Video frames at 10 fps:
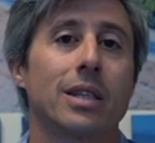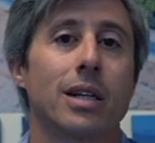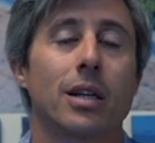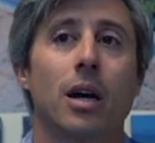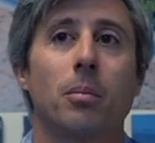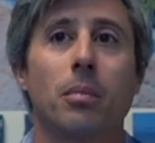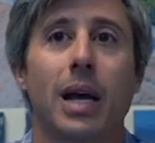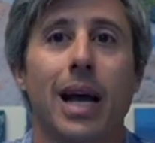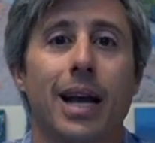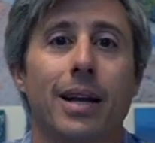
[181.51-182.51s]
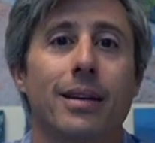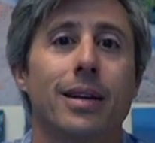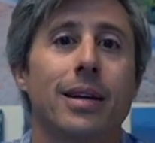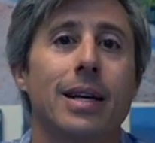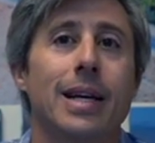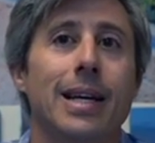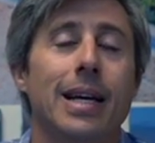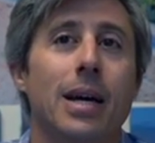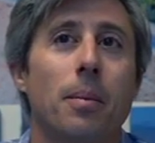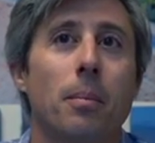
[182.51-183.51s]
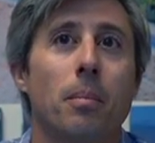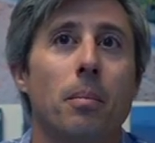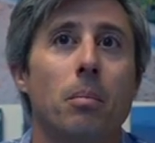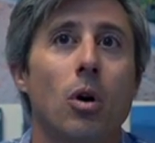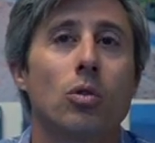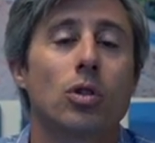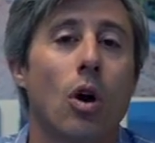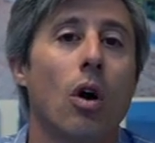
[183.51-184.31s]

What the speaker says: income, and most